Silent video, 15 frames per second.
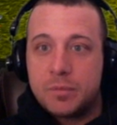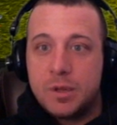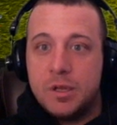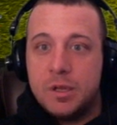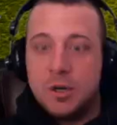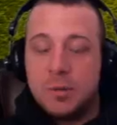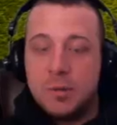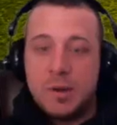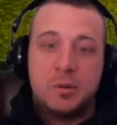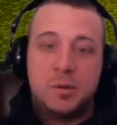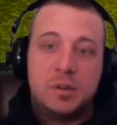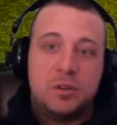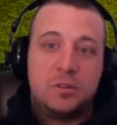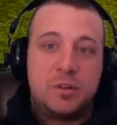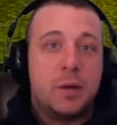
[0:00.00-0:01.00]
you know, be able to
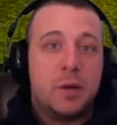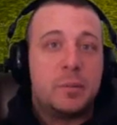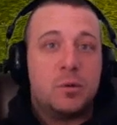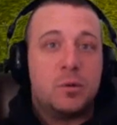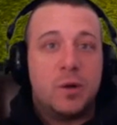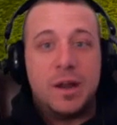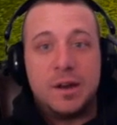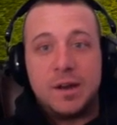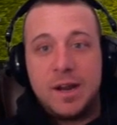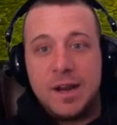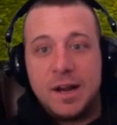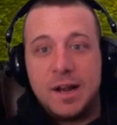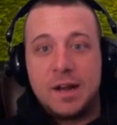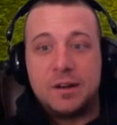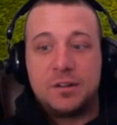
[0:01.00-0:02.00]
use Tell Me When to
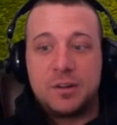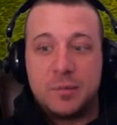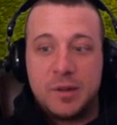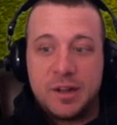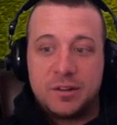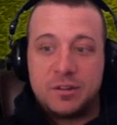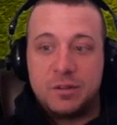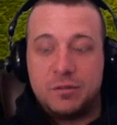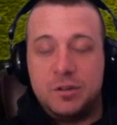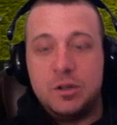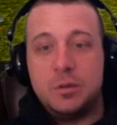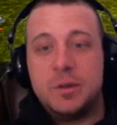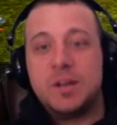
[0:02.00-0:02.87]
hang on to some of that stuff too.